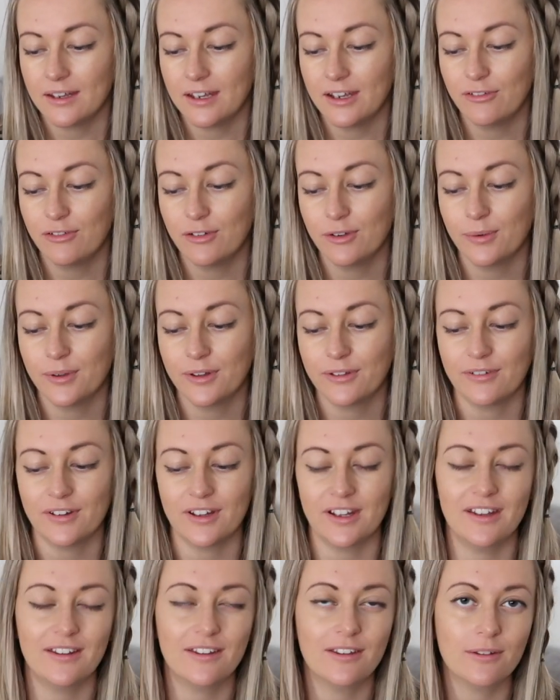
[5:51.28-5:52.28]
if it was
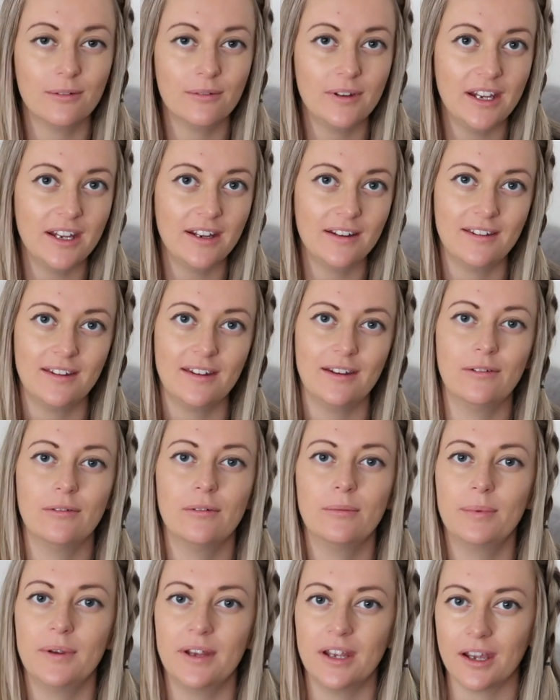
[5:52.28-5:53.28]
really sweet, it
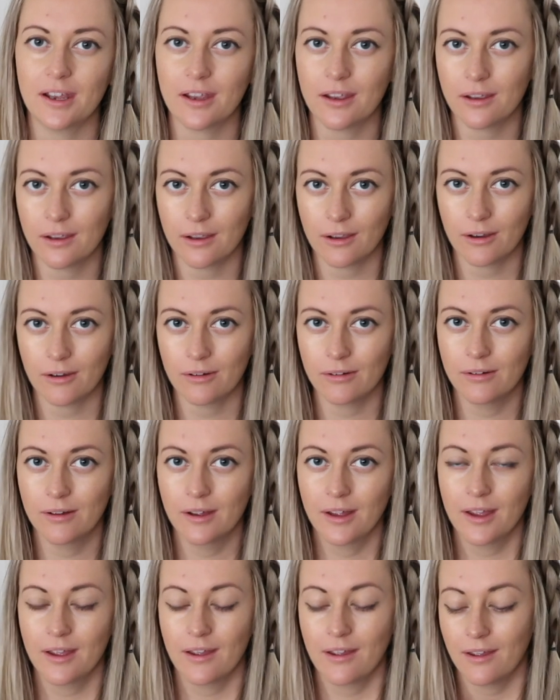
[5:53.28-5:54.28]
would be a girl.
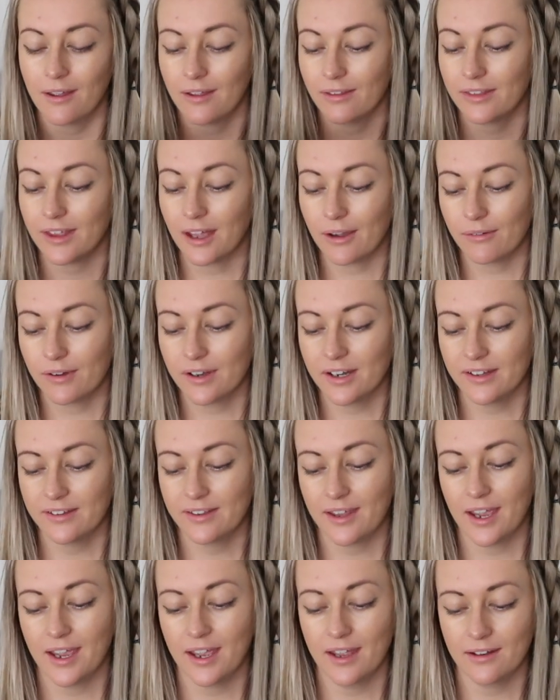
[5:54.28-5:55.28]
That one is
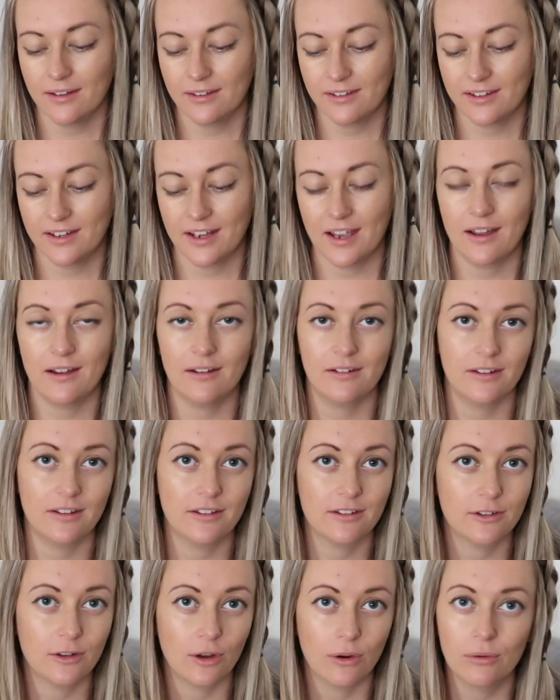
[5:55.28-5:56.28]
hands down
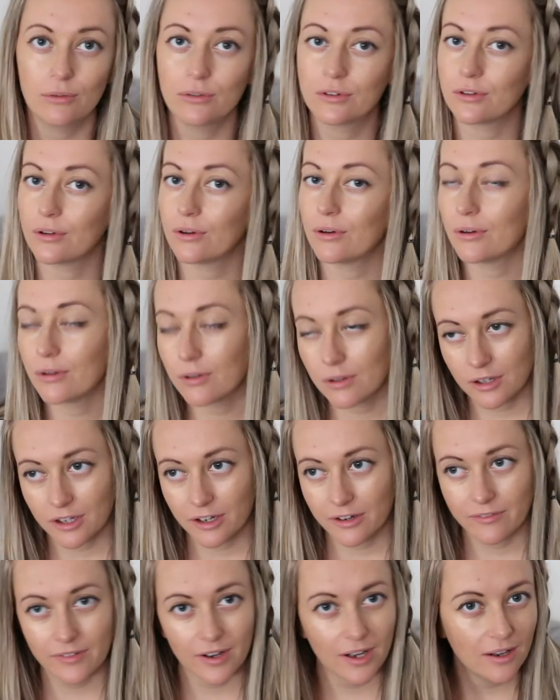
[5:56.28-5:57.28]
salt all
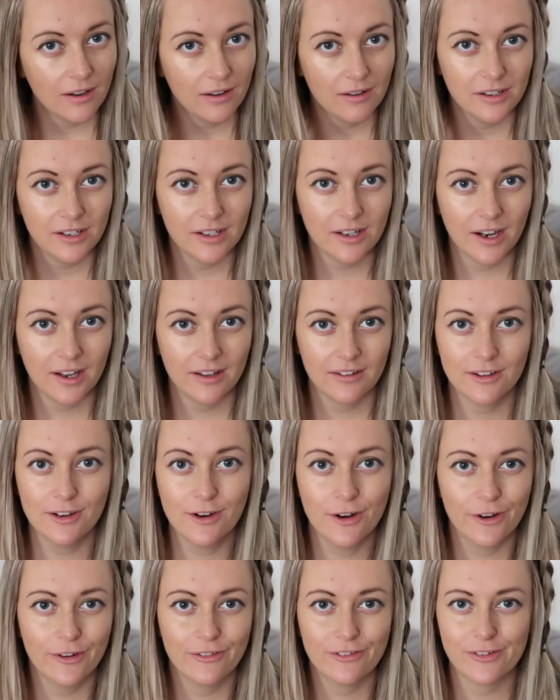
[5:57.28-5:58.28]
over. You guys
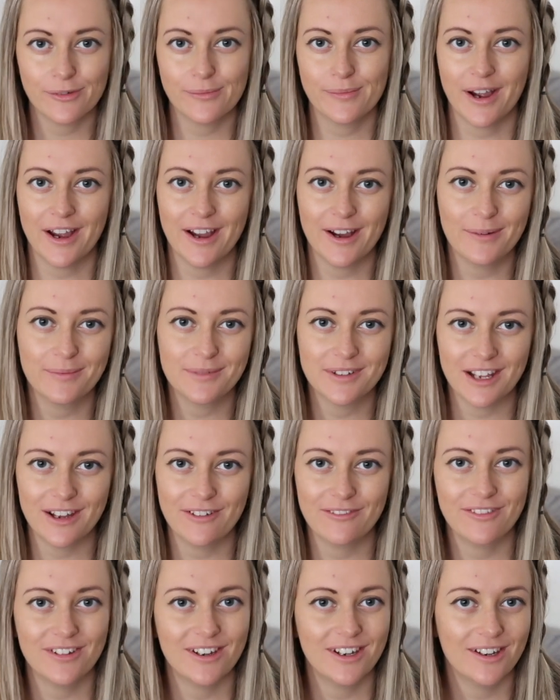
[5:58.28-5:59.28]
know from my
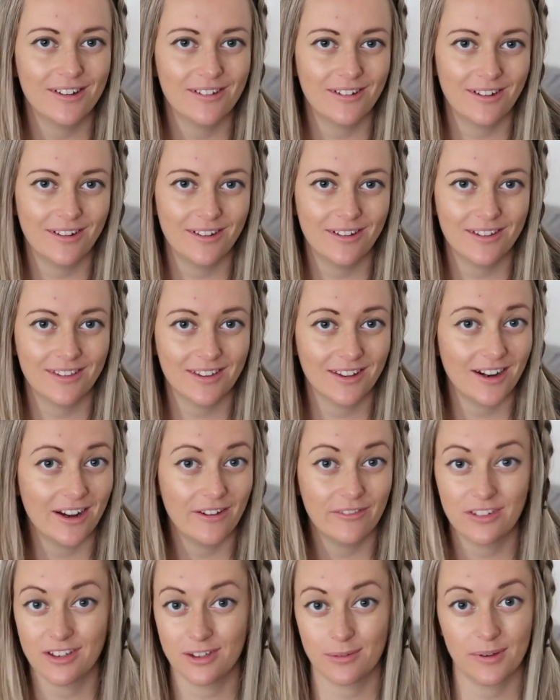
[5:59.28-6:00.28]
update videos that
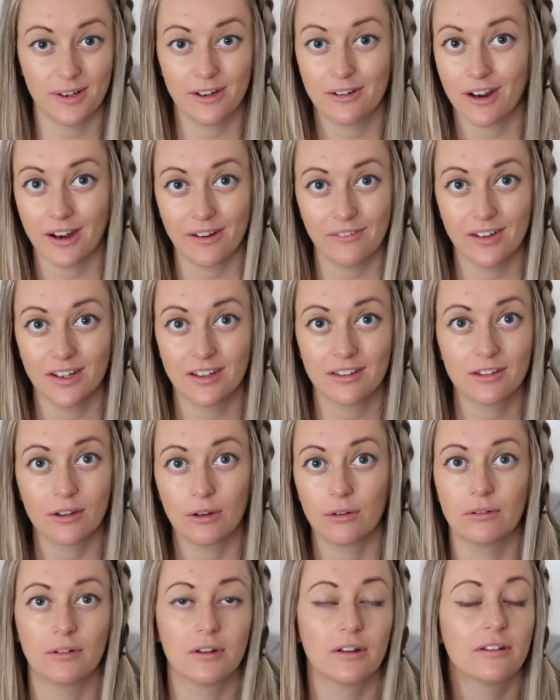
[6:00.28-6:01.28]
I've just been craving
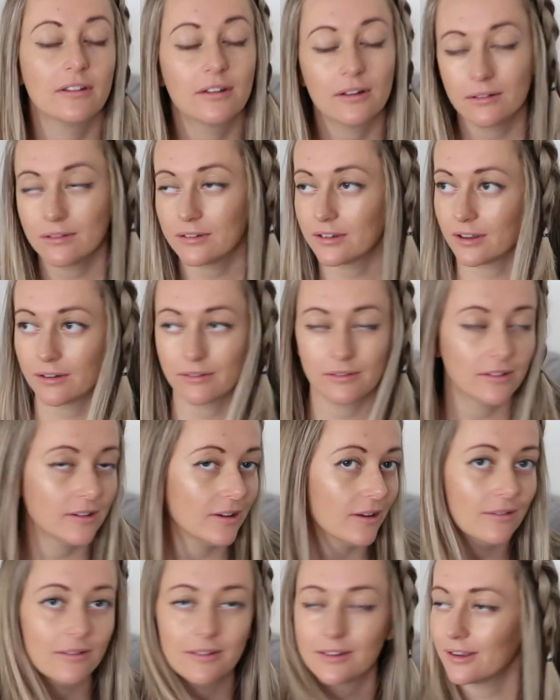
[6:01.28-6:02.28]
salt. Salt, salt,
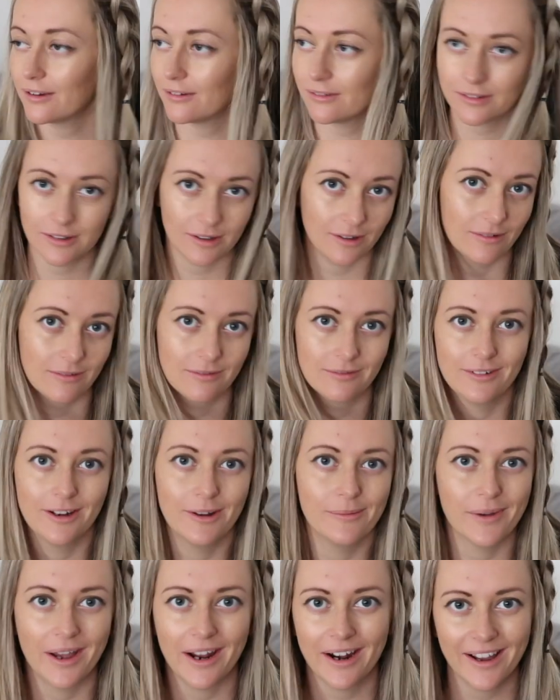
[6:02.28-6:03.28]
salt, salt, salt.
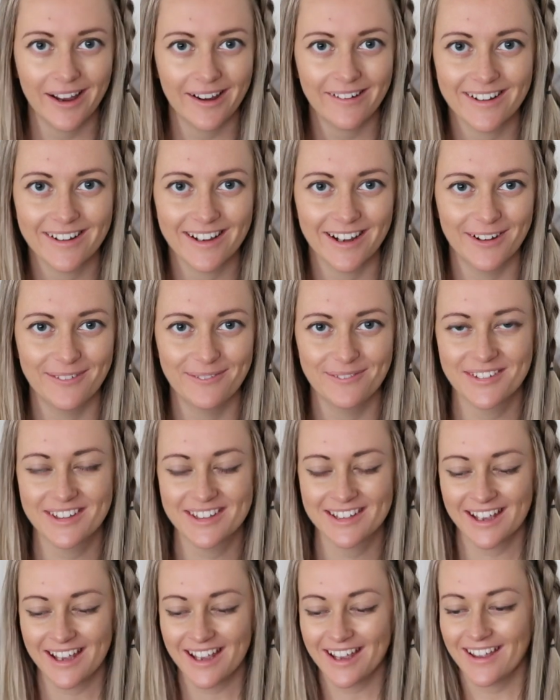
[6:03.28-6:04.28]
No matter it comes,
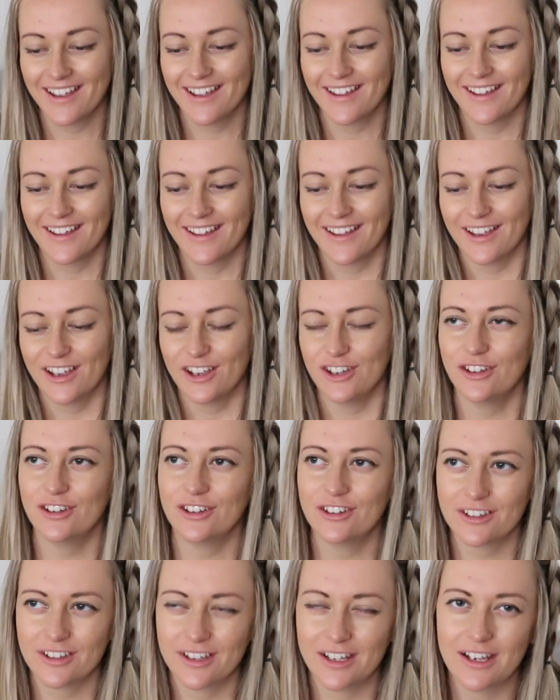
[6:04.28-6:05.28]

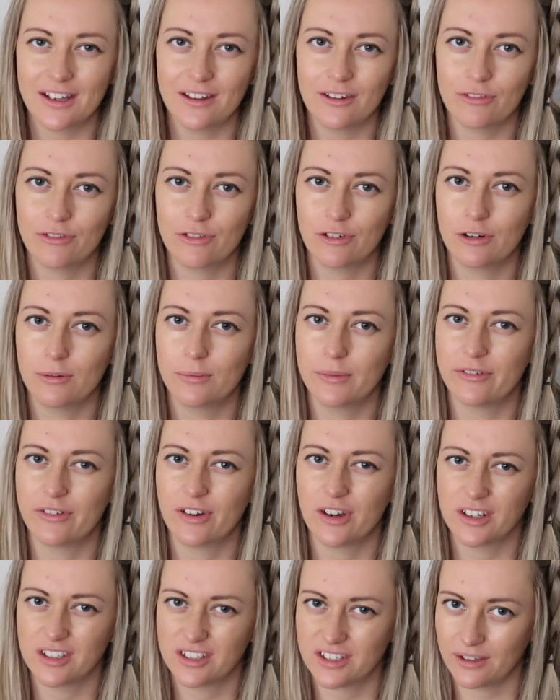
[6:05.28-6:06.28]
usually in the form of
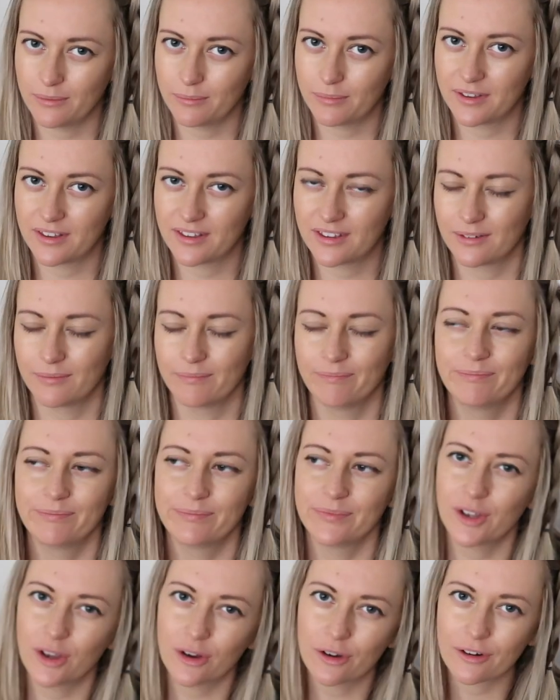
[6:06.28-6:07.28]
hot chips.
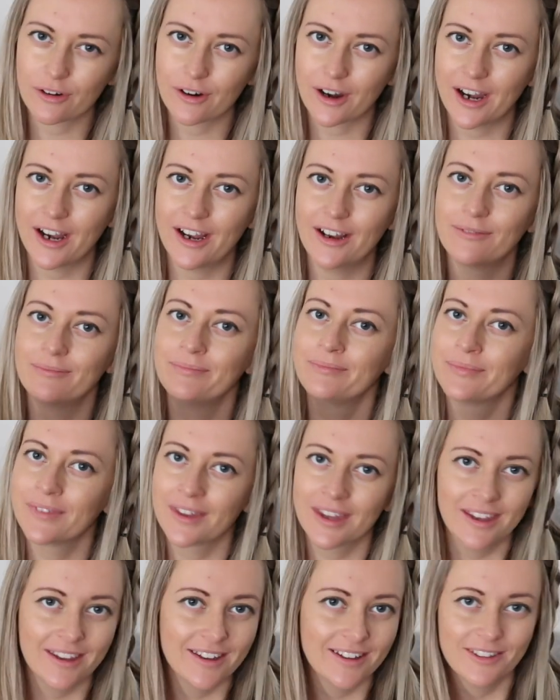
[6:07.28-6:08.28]
Not great,
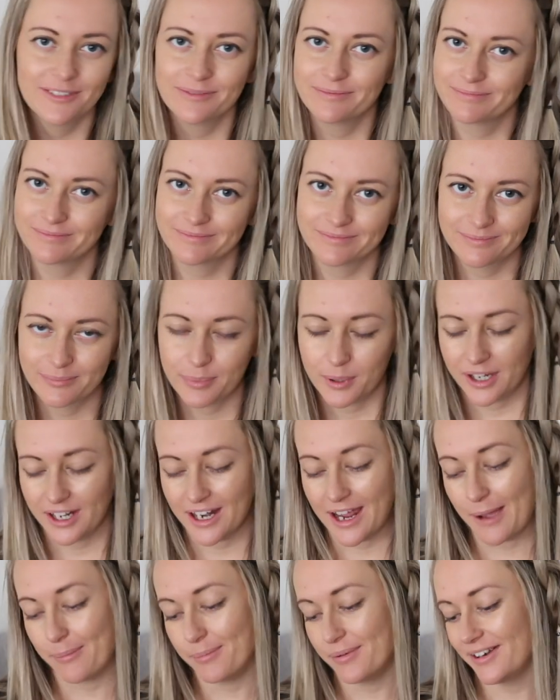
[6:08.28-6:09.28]
but it
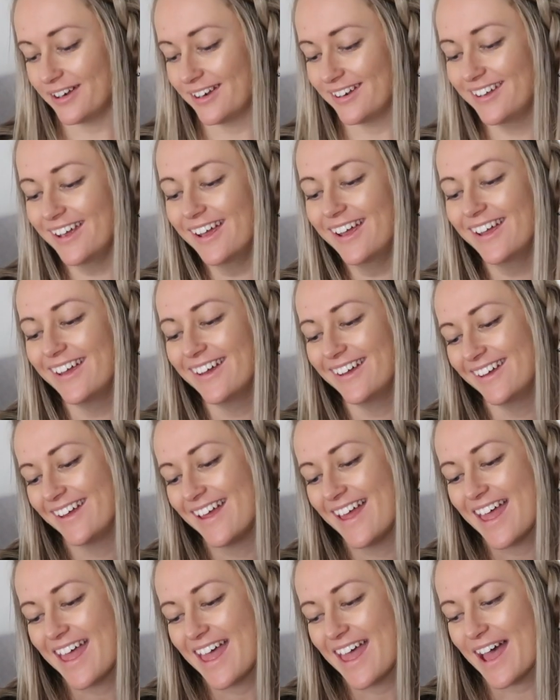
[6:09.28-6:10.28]
happened.
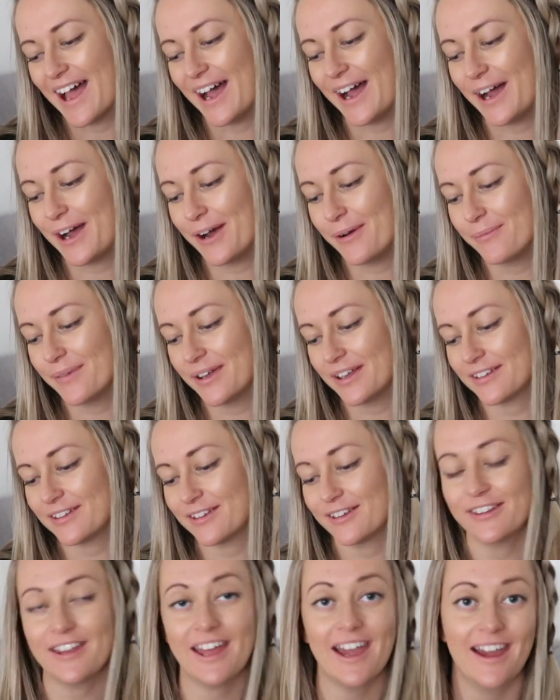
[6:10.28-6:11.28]
um,
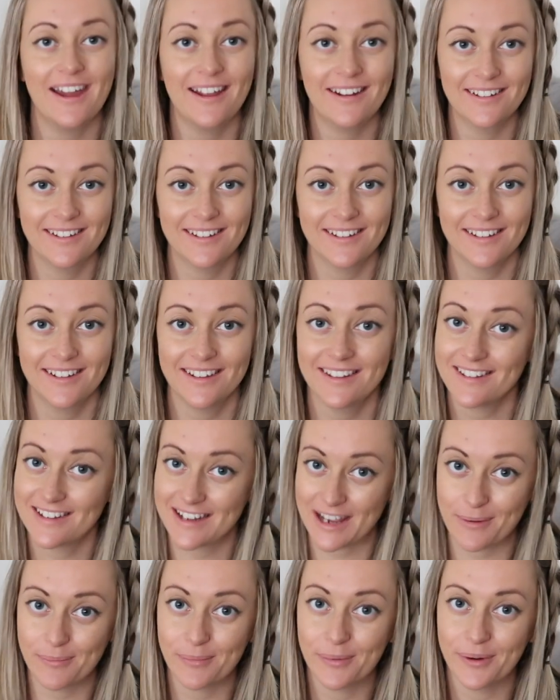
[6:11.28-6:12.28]
so that is
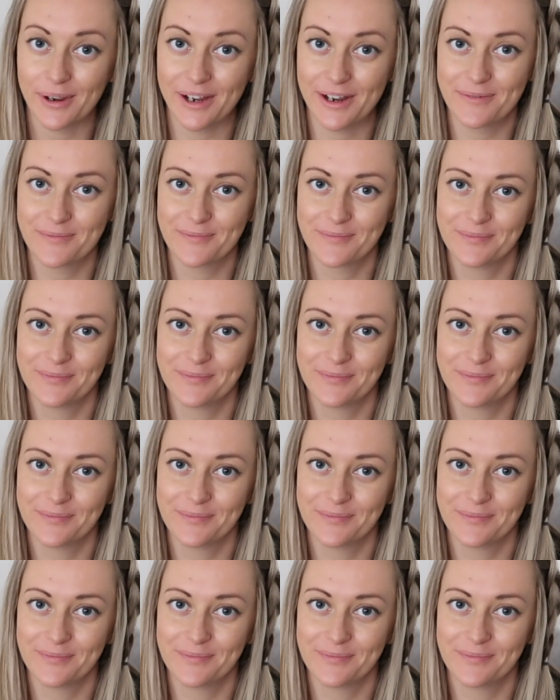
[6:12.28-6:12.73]
Team Boy.